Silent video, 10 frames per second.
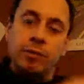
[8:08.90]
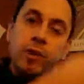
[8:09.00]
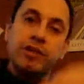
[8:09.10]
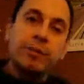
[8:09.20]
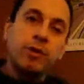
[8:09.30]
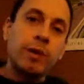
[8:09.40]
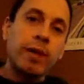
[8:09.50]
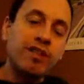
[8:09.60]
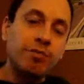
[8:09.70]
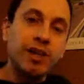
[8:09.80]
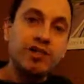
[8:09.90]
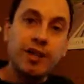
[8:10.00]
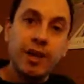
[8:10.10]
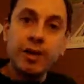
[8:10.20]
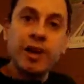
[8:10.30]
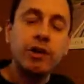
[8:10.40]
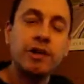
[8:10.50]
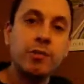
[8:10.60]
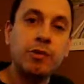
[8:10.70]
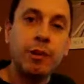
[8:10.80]
hooked up to a light switch and the other guy
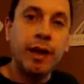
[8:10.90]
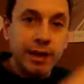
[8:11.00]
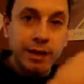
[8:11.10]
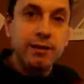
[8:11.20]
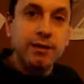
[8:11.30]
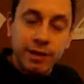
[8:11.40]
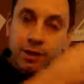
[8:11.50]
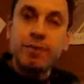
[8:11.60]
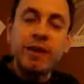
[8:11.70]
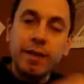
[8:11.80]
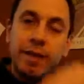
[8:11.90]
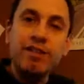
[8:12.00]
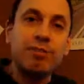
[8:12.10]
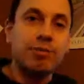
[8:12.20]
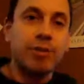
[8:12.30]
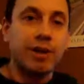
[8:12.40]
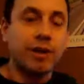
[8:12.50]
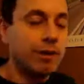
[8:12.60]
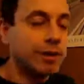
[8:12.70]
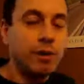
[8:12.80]
hooked up to a light, and you can make the light switch work.
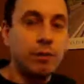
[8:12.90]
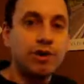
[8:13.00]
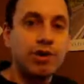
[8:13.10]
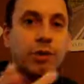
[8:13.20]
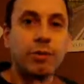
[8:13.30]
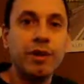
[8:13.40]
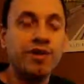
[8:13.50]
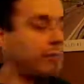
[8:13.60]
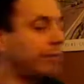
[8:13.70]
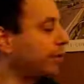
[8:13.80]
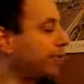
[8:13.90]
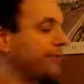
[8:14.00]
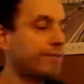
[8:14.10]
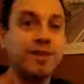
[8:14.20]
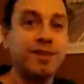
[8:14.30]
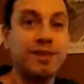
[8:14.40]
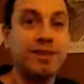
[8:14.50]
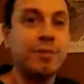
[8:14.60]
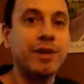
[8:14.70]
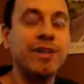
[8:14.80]
And we'll show a real simple
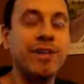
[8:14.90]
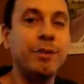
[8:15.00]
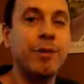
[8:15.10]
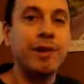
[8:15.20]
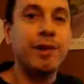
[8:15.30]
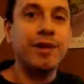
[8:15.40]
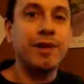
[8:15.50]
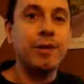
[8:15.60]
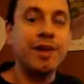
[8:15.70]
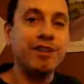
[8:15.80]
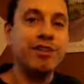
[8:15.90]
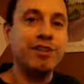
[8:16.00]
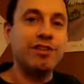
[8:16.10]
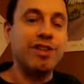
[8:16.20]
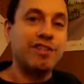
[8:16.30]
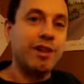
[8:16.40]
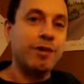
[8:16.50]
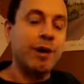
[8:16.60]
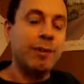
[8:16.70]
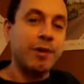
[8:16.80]
example where we can actually use the
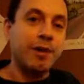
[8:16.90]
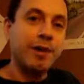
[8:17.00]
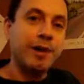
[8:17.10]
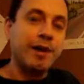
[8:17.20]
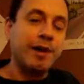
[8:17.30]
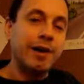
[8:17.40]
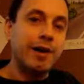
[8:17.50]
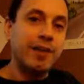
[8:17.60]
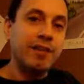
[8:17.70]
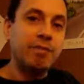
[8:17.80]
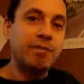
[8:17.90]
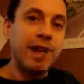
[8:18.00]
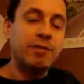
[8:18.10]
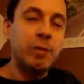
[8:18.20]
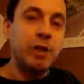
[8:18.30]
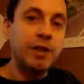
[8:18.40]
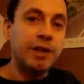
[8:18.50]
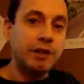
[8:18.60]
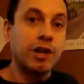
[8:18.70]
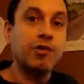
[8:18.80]
accelerometer on this badge board
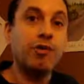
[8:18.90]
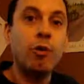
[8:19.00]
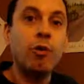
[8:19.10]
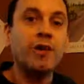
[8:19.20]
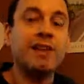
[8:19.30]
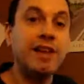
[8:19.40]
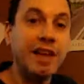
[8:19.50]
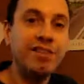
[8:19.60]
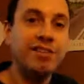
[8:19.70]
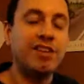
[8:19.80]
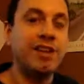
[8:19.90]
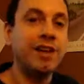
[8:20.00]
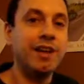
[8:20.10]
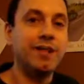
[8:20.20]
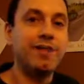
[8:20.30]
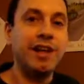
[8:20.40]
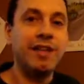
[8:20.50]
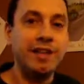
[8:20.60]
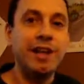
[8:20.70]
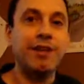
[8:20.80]
to control the intensity of an
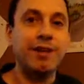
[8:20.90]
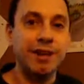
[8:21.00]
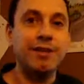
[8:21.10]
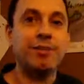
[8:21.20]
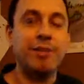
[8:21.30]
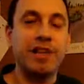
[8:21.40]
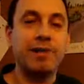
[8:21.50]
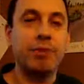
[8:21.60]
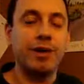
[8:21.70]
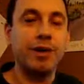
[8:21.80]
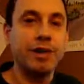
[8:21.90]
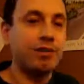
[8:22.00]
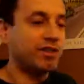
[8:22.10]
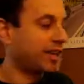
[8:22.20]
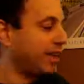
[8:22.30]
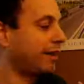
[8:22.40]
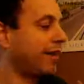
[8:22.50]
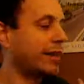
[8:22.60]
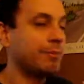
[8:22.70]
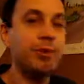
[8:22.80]
LED on a different badge board, using
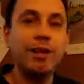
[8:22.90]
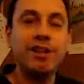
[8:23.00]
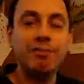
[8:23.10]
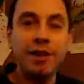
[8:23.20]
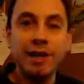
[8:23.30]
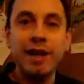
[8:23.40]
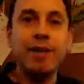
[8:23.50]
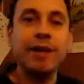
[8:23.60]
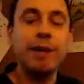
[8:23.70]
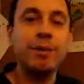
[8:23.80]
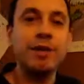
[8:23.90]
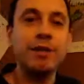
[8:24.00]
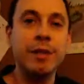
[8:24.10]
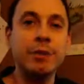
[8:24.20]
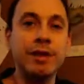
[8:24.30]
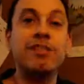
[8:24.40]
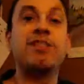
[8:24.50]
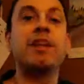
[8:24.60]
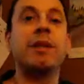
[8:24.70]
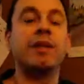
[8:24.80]
analog input on this one, analog output on the other one, and
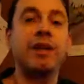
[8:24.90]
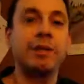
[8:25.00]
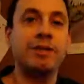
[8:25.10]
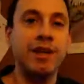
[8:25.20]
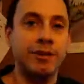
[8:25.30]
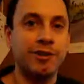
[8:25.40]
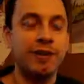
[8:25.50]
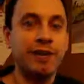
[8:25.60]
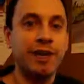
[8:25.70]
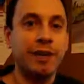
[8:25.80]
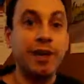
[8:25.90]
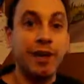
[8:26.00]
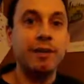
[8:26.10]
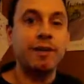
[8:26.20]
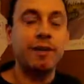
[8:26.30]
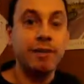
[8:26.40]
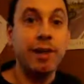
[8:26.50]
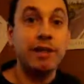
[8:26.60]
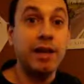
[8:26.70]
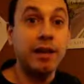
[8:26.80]
Zigbee to tie them together. Anyway, and
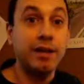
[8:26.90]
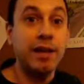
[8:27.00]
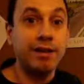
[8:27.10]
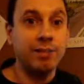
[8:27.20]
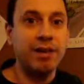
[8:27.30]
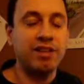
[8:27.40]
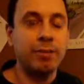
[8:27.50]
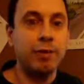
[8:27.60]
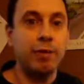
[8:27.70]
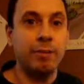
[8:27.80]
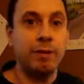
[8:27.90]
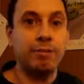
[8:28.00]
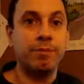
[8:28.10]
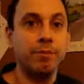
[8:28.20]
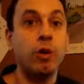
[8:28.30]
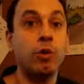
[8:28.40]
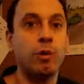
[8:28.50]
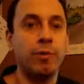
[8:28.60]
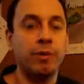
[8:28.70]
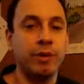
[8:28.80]
like 10 lines of basic program on
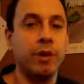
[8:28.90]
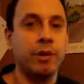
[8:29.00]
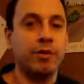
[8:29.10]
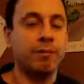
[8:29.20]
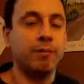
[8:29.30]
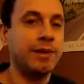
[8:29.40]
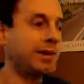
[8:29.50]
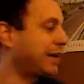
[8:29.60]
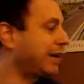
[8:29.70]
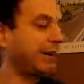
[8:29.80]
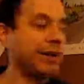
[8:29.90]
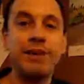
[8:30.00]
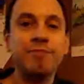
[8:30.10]
total between all of them. Anyway,